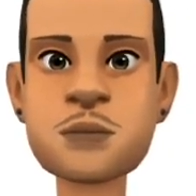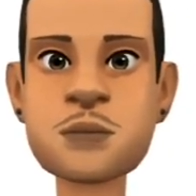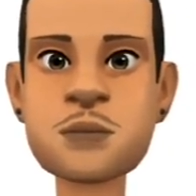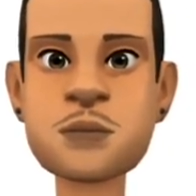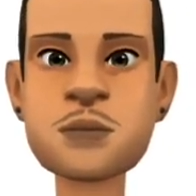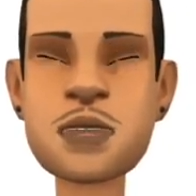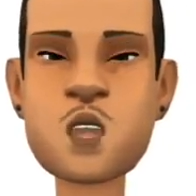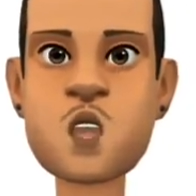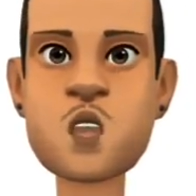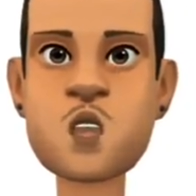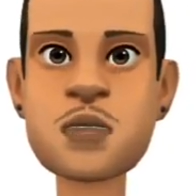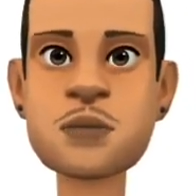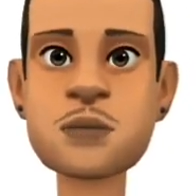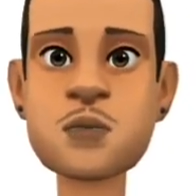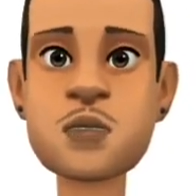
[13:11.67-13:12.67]
That
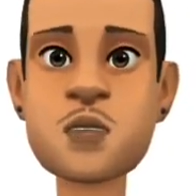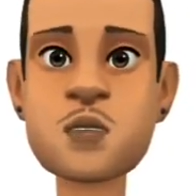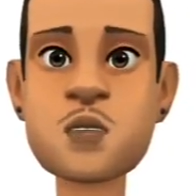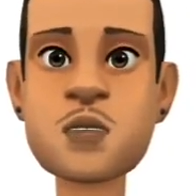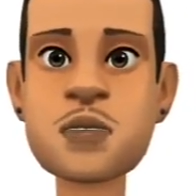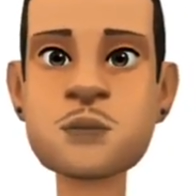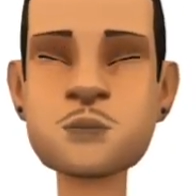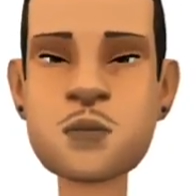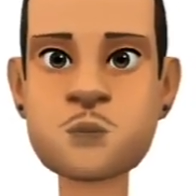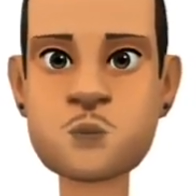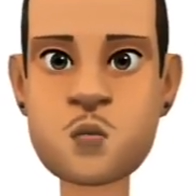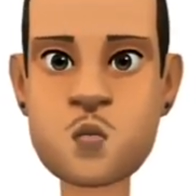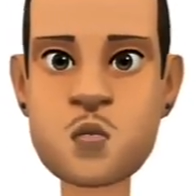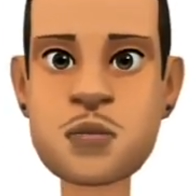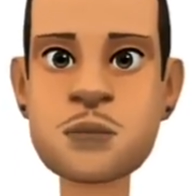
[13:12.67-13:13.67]
is pretty much it
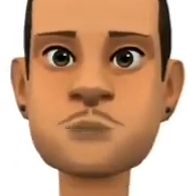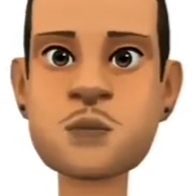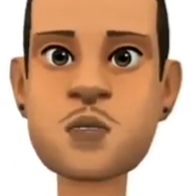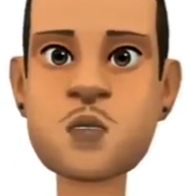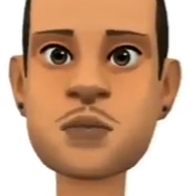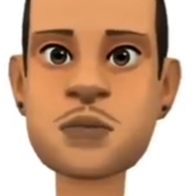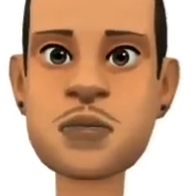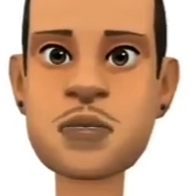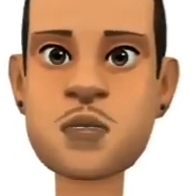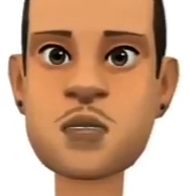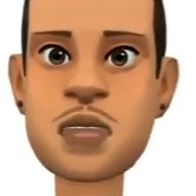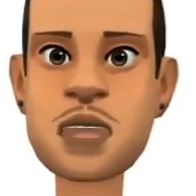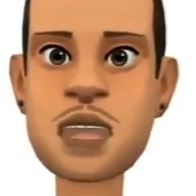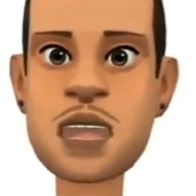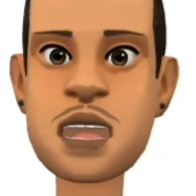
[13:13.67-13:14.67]
for today's video,
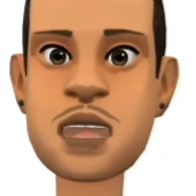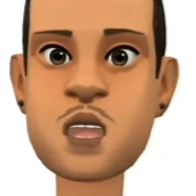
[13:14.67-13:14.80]
guys.